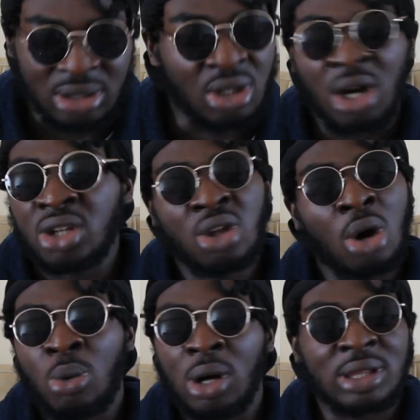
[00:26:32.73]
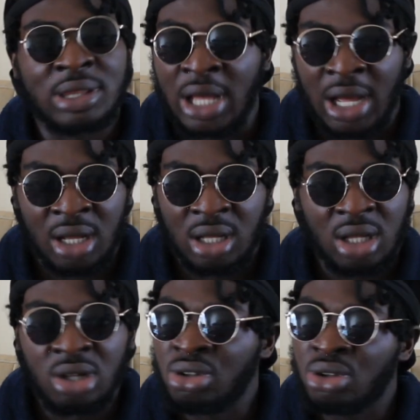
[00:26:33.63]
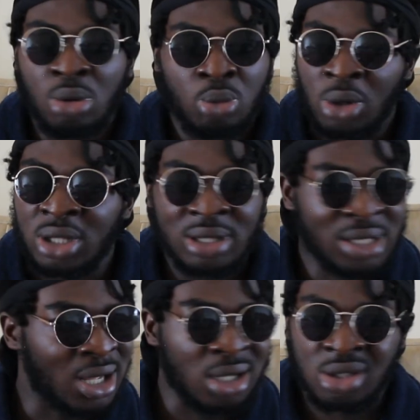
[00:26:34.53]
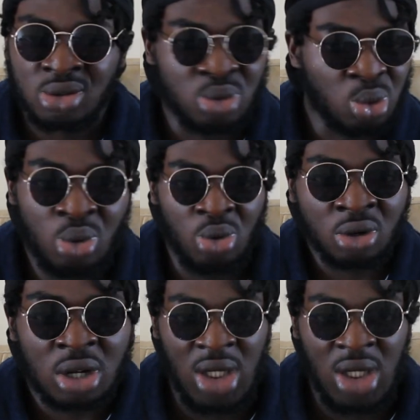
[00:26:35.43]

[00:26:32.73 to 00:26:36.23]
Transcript: No, you don't want that. You don't want that at all.